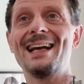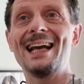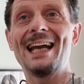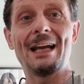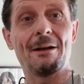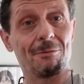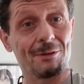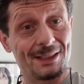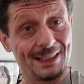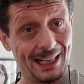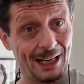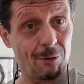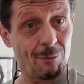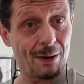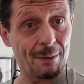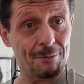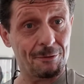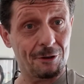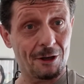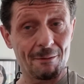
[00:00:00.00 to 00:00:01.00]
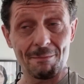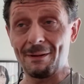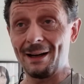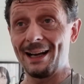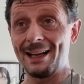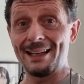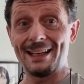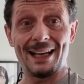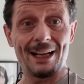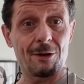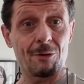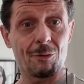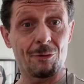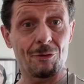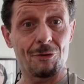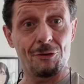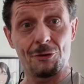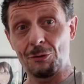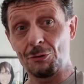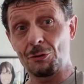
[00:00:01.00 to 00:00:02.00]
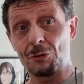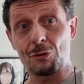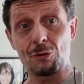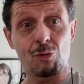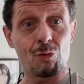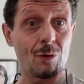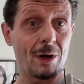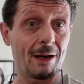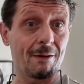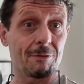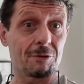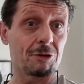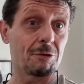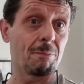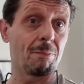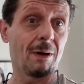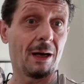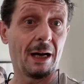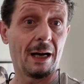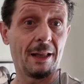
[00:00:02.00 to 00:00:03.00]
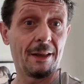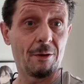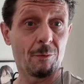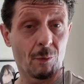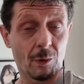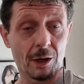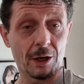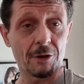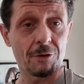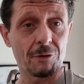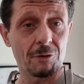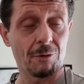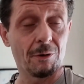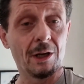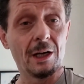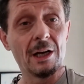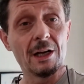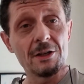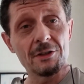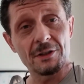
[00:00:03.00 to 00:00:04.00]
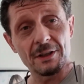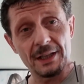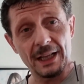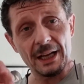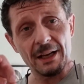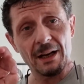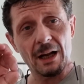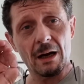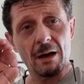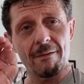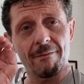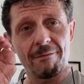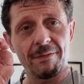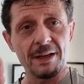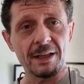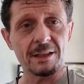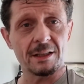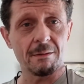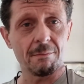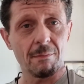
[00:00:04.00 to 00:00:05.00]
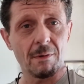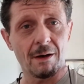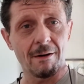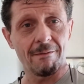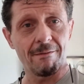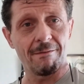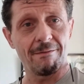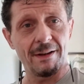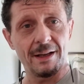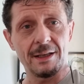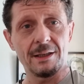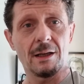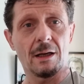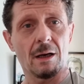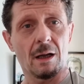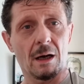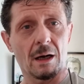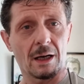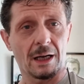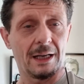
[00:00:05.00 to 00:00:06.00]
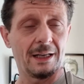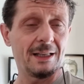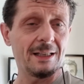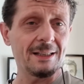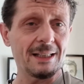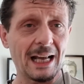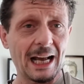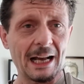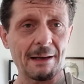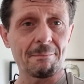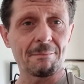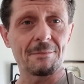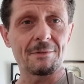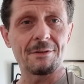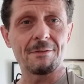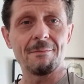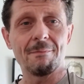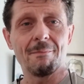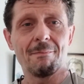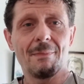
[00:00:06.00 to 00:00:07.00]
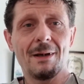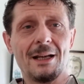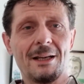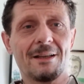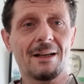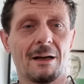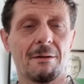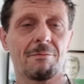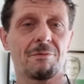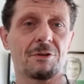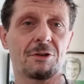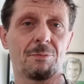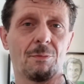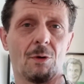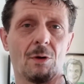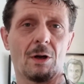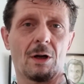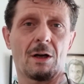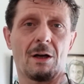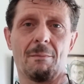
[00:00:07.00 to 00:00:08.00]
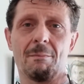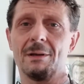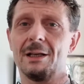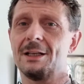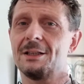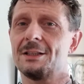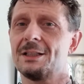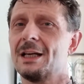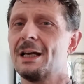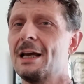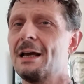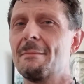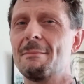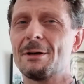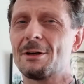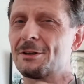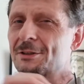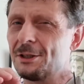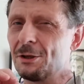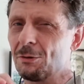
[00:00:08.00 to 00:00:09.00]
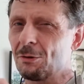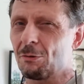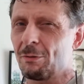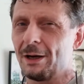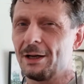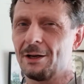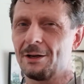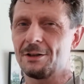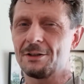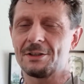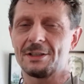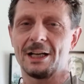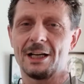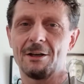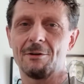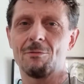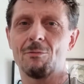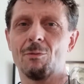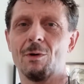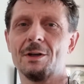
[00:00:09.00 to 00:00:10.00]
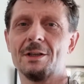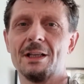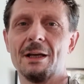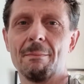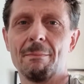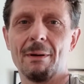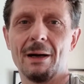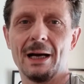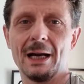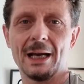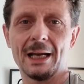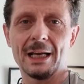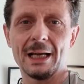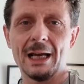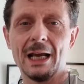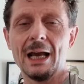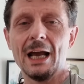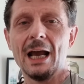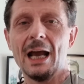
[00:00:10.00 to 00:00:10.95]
it was their web shop and they could use whoever supplier they wanted to. So they are now a victim of vendor login. This happens many times for smaller companies because they don't quite understand what they're buying